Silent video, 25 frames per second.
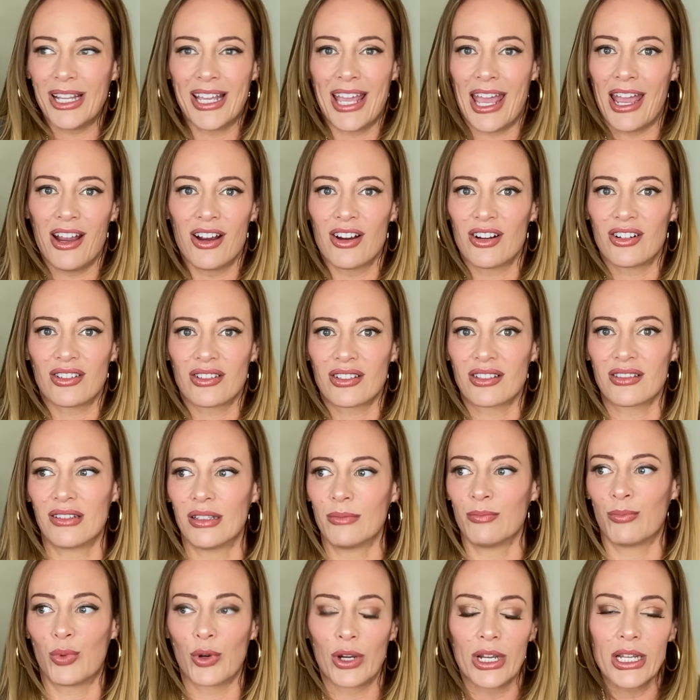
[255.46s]
cares.
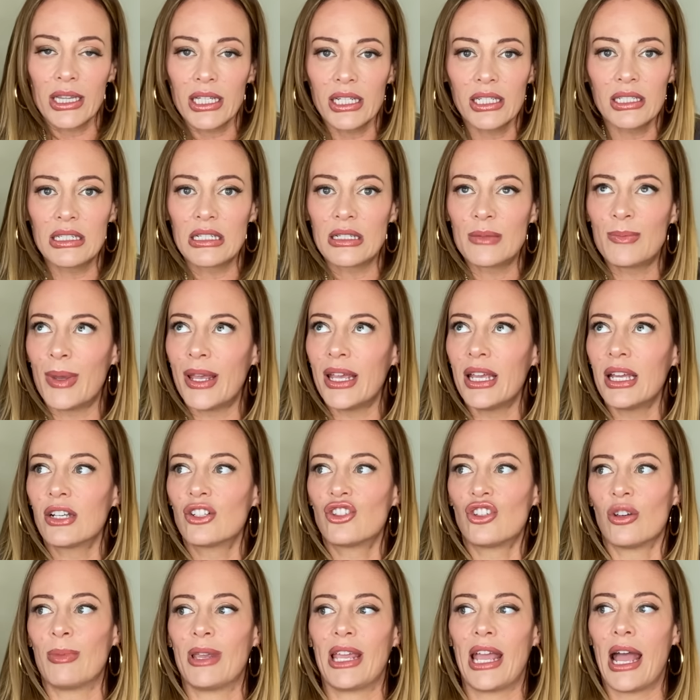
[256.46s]
Breland is big,
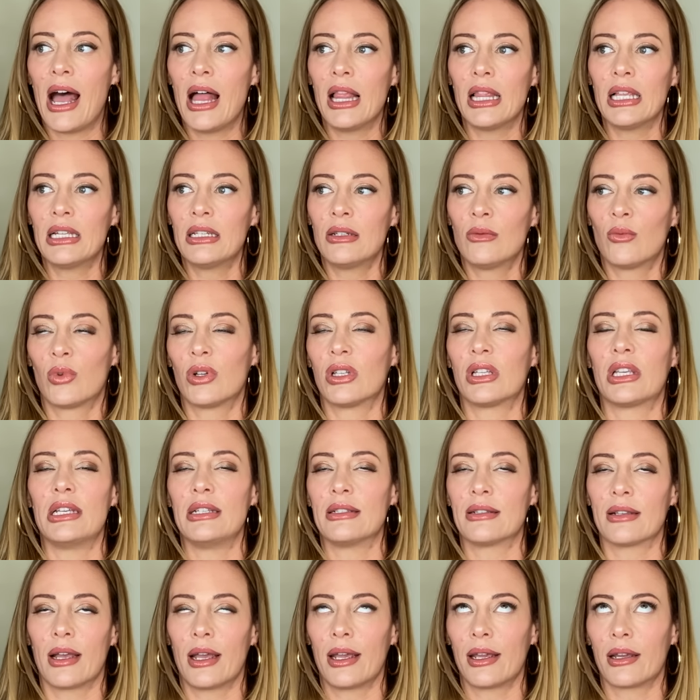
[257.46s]
Jimmy Allen, well,
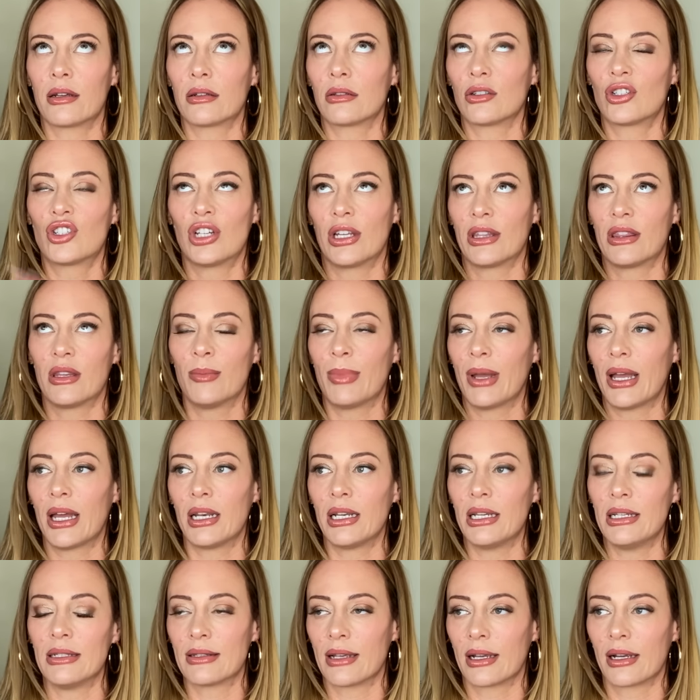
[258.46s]
he's like shit the bed.
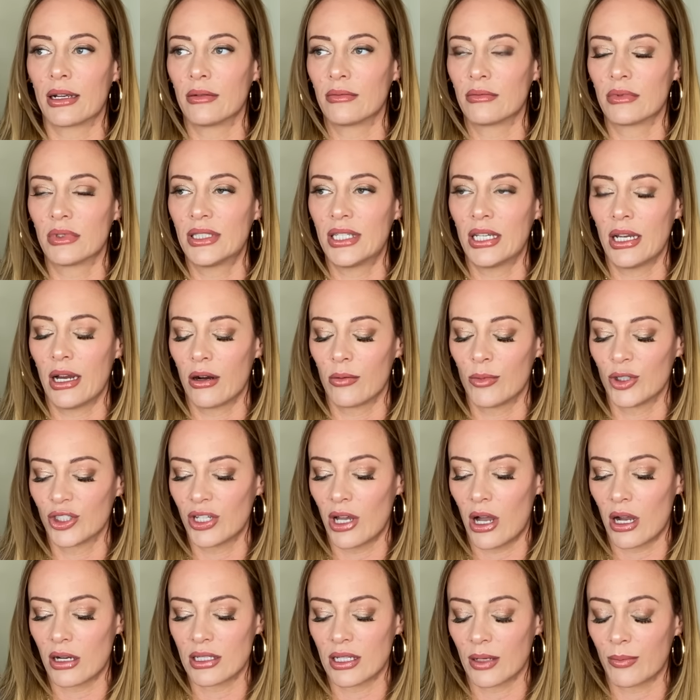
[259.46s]
He's like a terrible
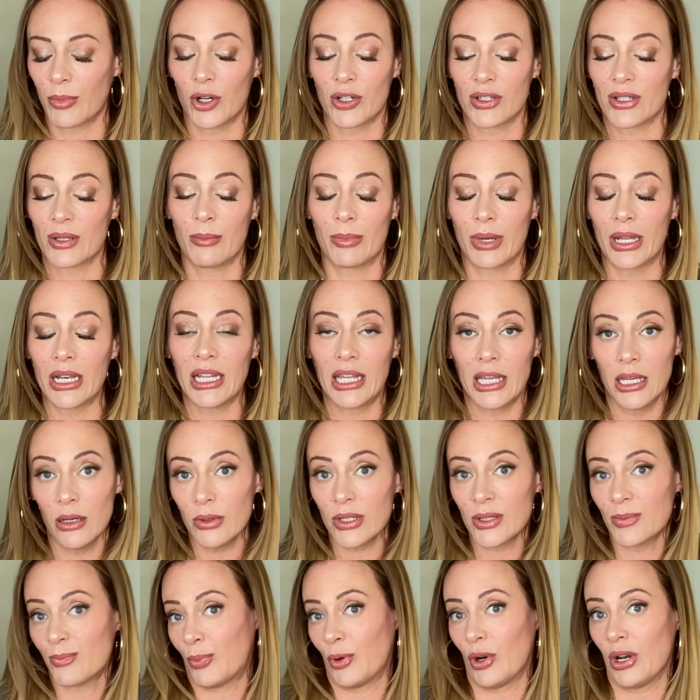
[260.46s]
toxic person, but he
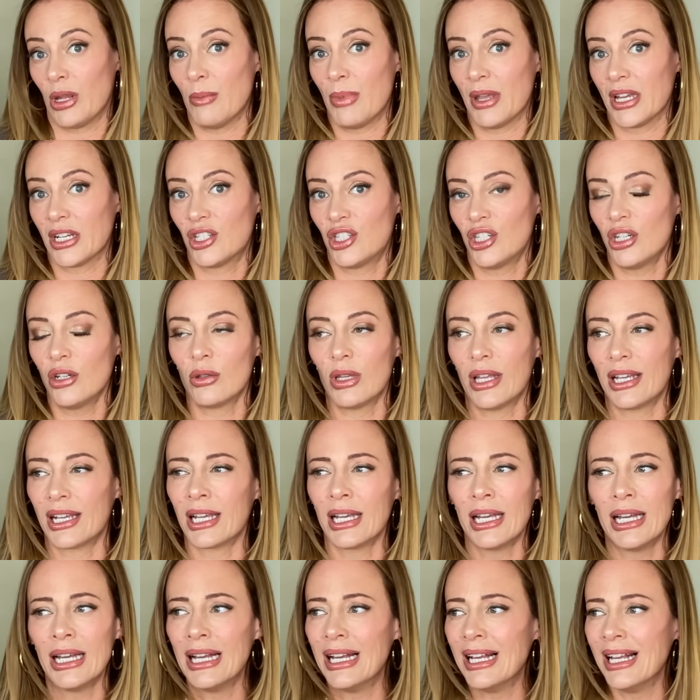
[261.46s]
was pretty big too. Like
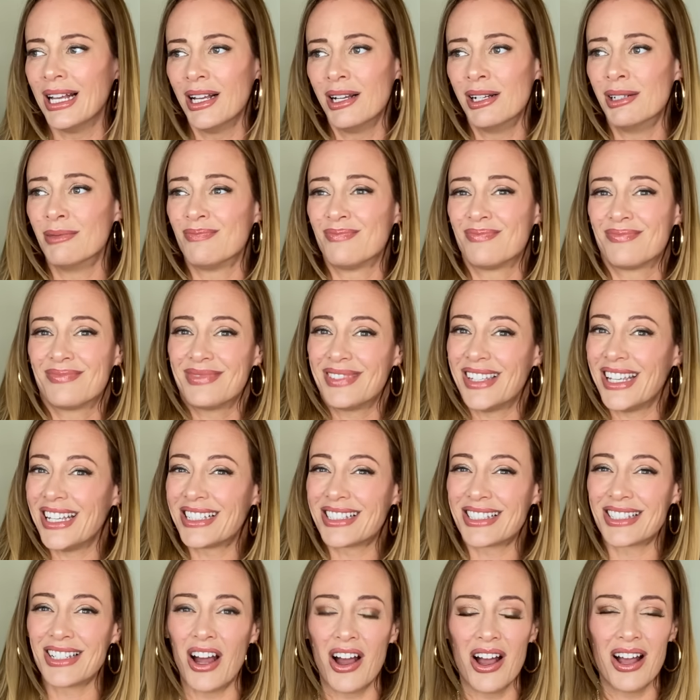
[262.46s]

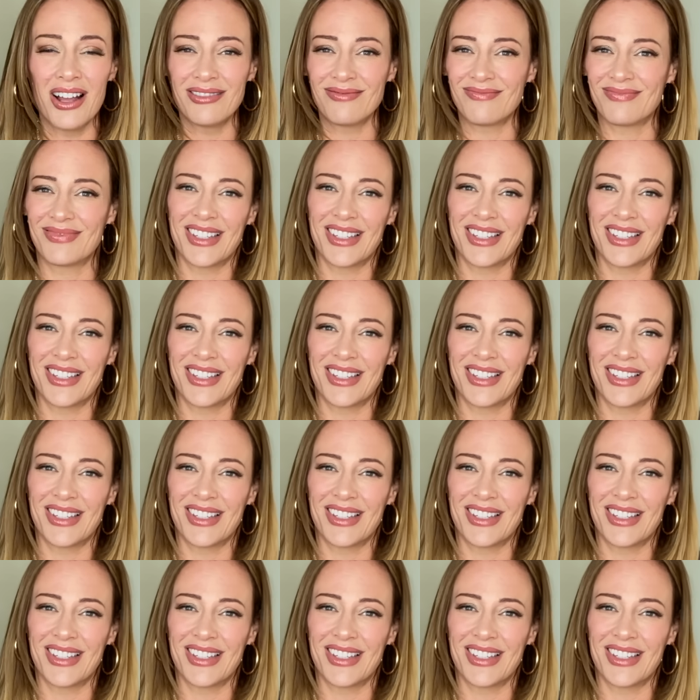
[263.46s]
it's not,